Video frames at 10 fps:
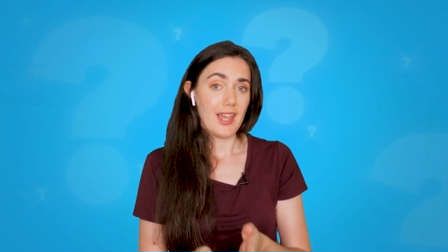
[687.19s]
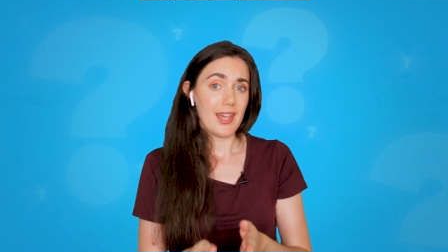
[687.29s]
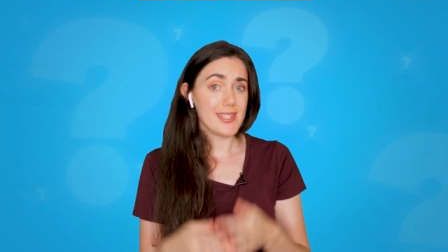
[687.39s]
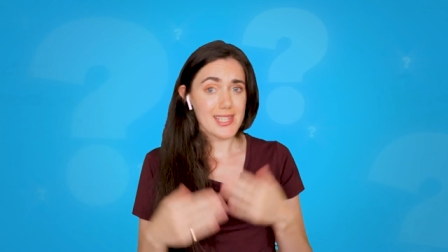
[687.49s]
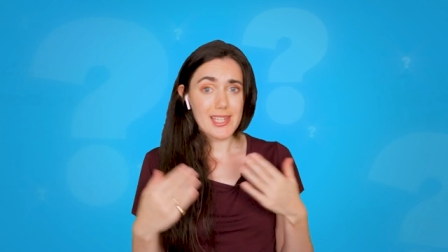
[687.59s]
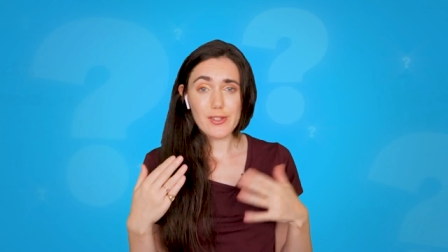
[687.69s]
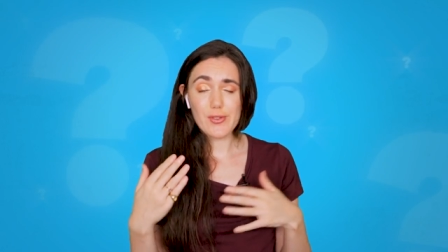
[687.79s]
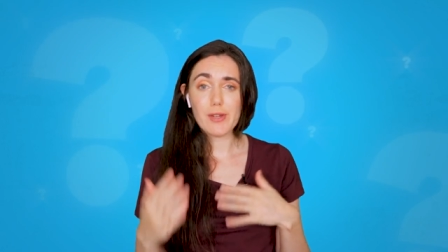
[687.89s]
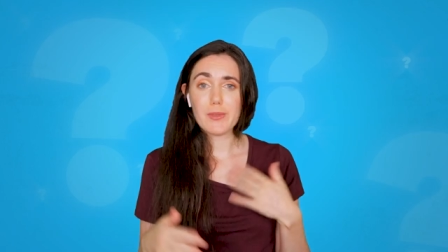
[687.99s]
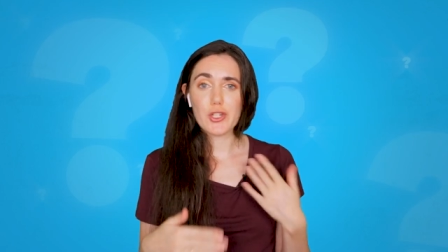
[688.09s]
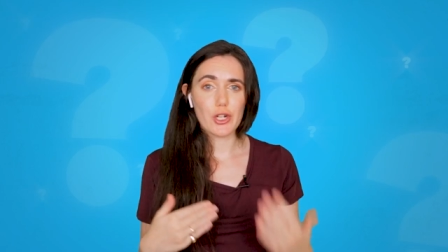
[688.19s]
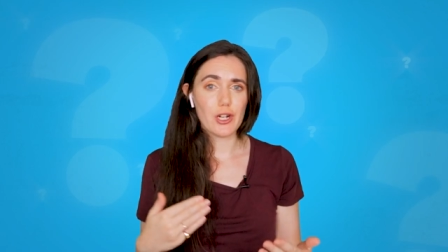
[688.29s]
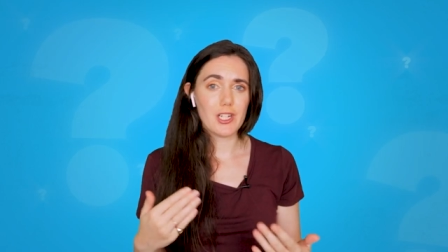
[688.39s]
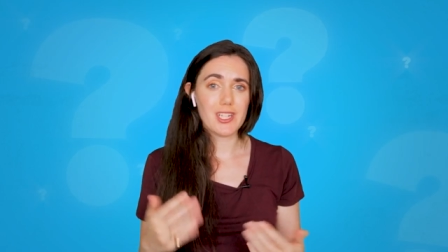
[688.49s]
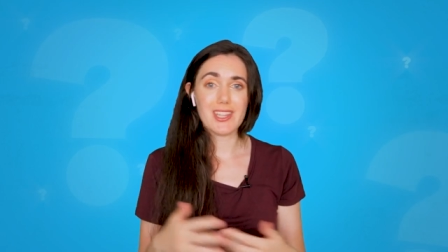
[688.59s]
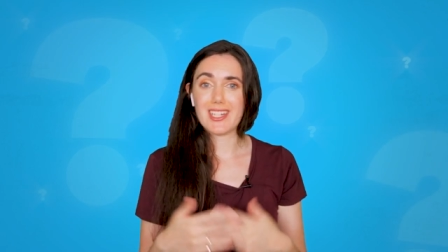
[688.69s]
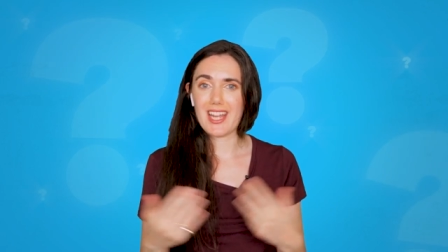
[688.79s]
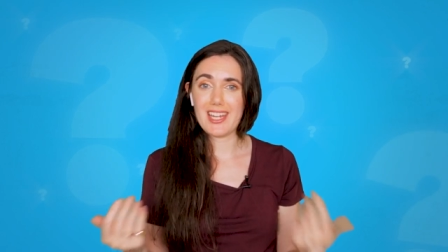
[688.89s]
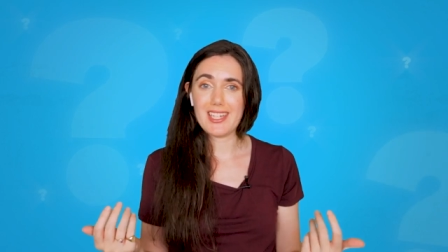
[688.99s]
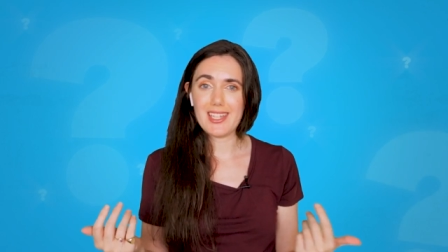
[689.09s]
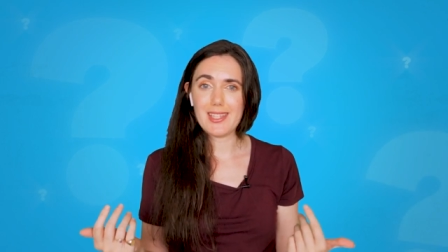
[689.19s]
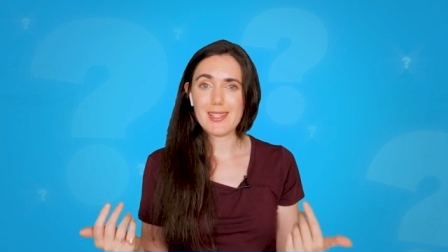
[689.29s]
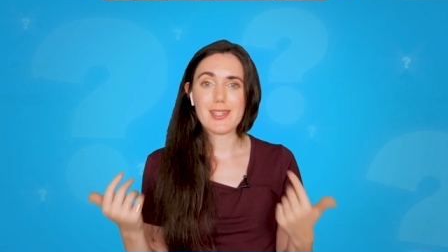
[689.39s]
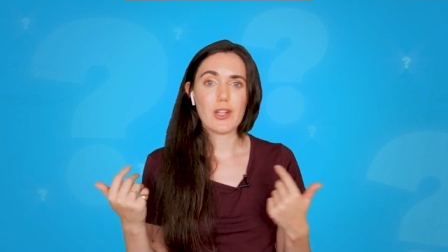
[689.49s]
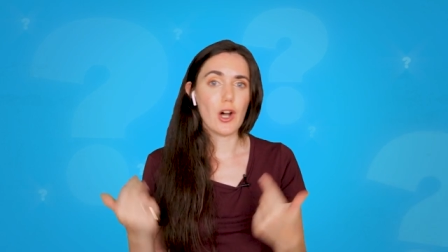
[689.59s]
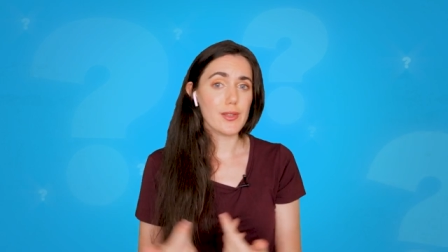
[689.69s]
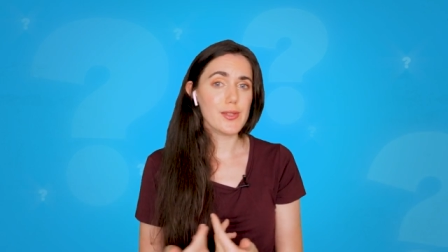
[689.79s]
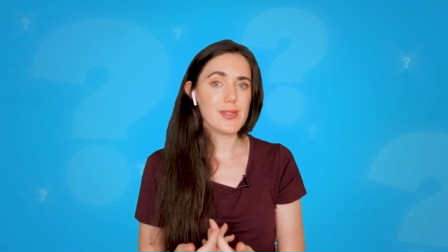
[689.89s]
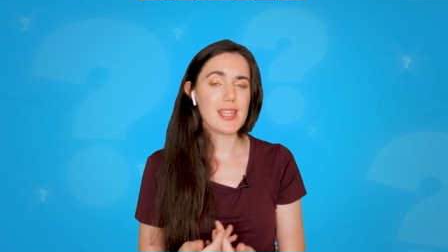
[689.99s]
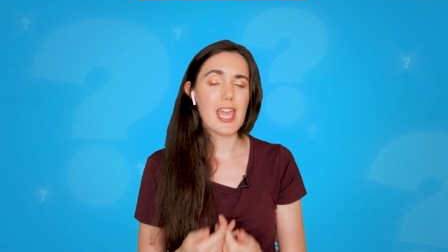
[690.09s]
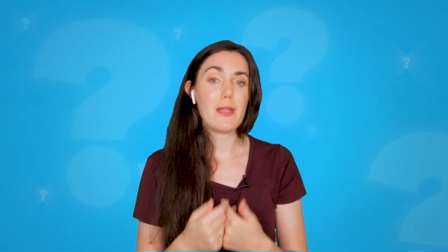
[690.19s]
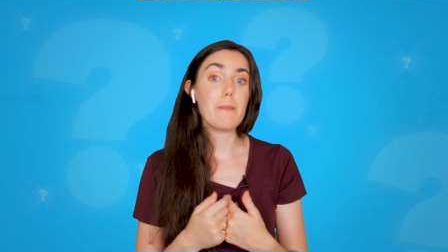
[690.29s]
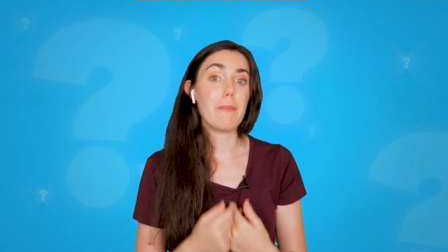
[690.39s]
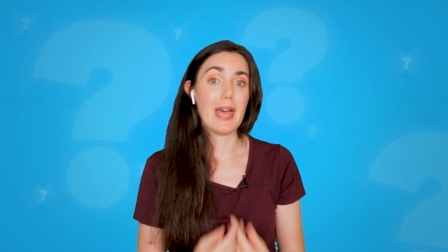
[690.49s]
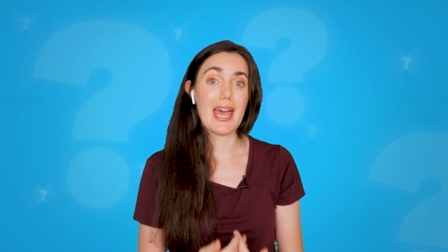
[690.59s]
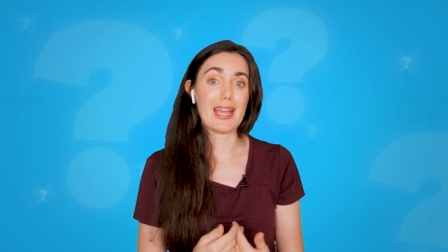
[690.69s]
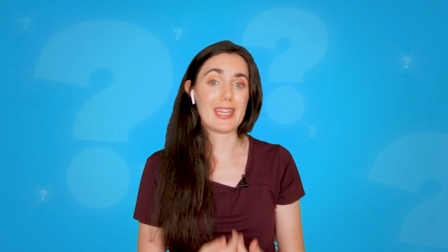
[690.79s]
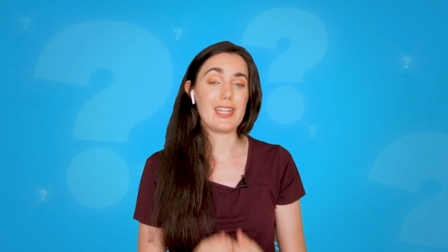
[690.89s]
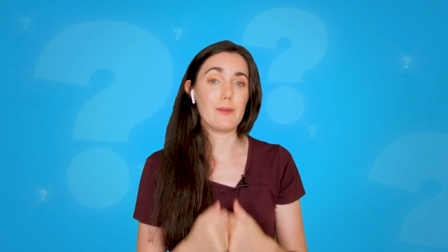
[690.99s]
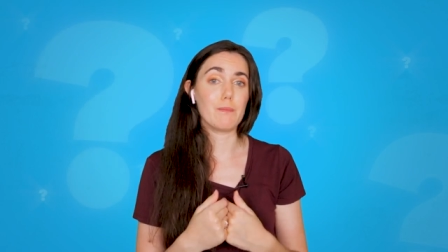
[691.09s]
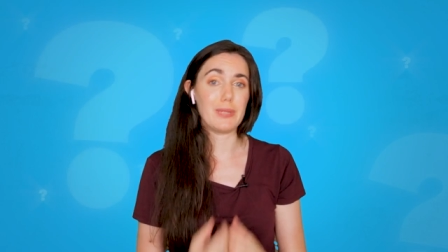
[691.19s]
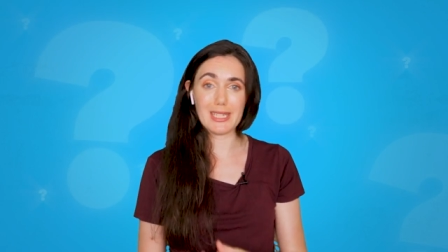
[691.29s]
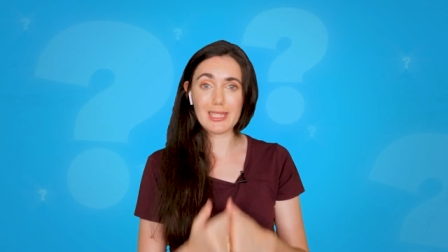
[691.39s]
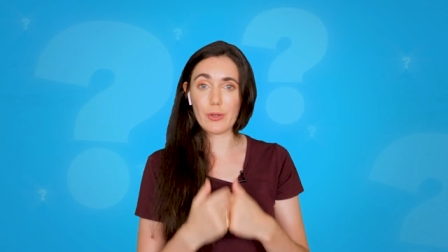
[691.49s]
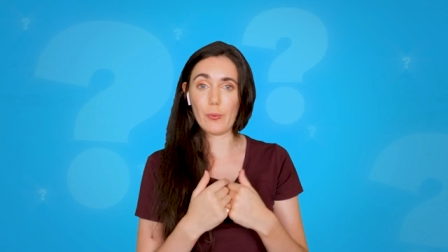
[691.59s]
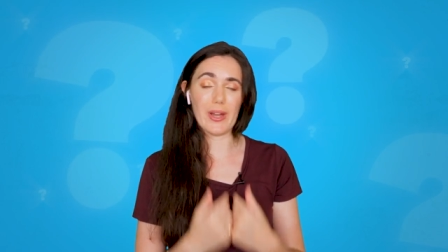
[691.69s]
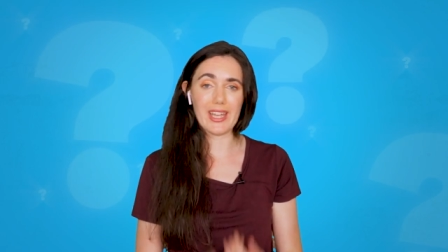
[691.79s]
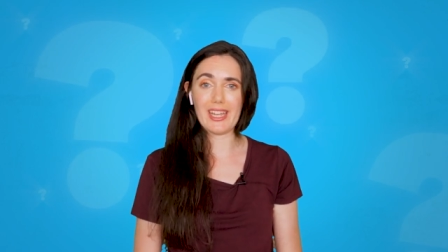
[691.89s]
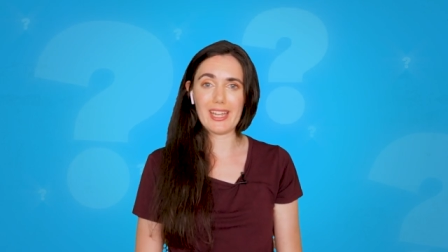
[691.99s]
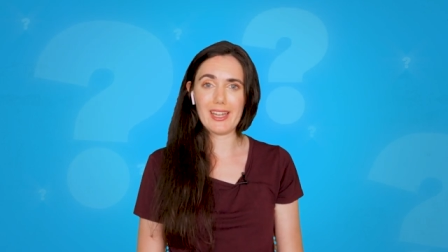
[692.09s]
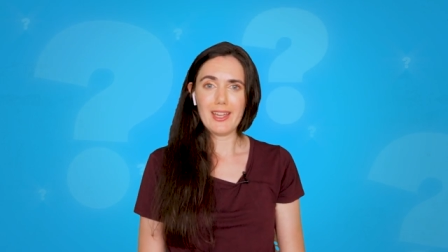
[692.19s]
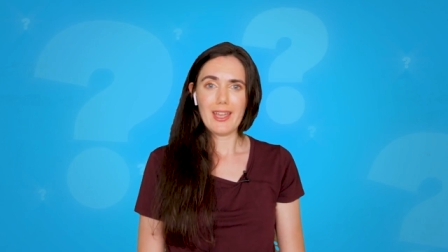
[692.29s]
As the industry matured in the 90s, consoles came back in a big way,